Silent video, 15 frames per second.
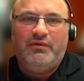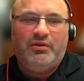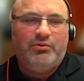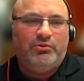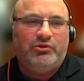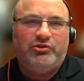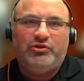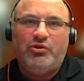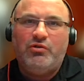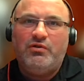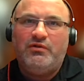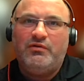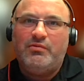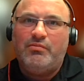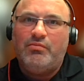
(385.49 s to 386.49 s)
It was so
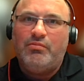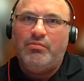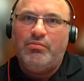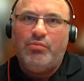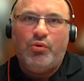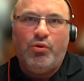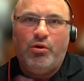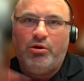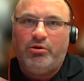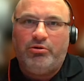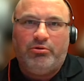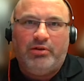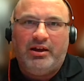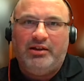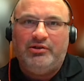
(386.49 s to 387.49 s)
even more
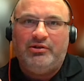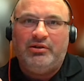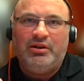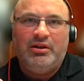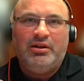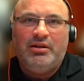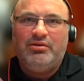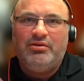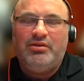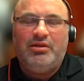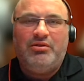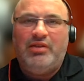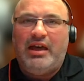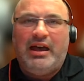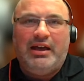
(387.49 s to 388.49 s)
grand than
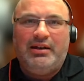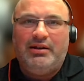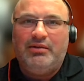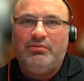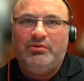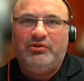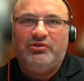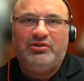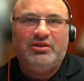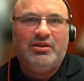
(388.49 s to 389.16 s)
that. It was,